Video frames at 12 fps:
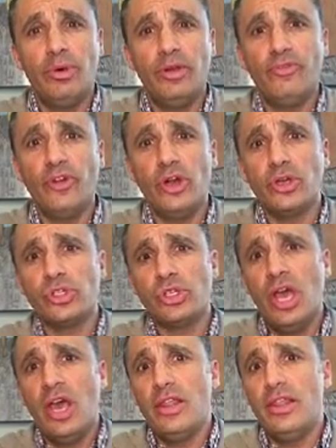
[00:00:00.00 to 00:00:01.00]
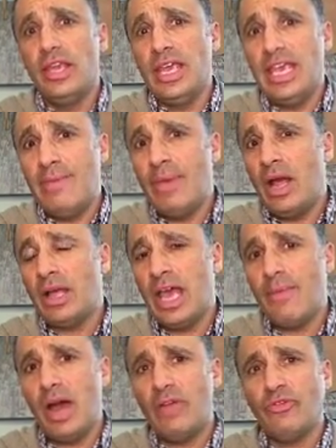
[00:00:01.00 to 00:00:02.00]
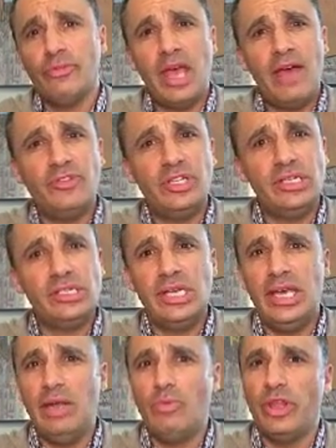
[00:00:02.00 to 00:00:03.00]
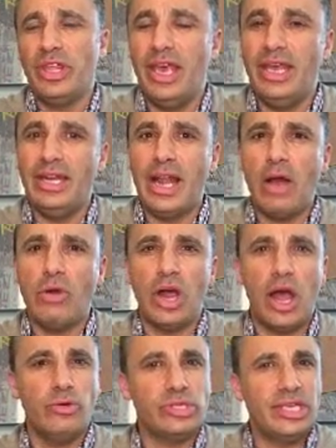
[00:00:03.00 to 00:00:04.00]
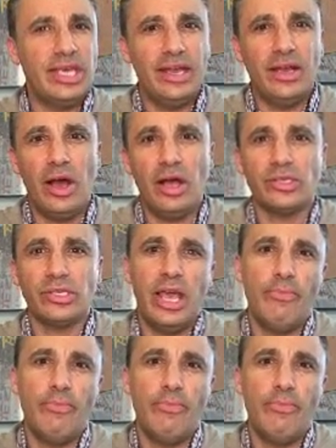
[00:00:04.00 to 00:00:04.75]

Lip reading: But first, the email came out from the FTC, and within an hour I was getting calls.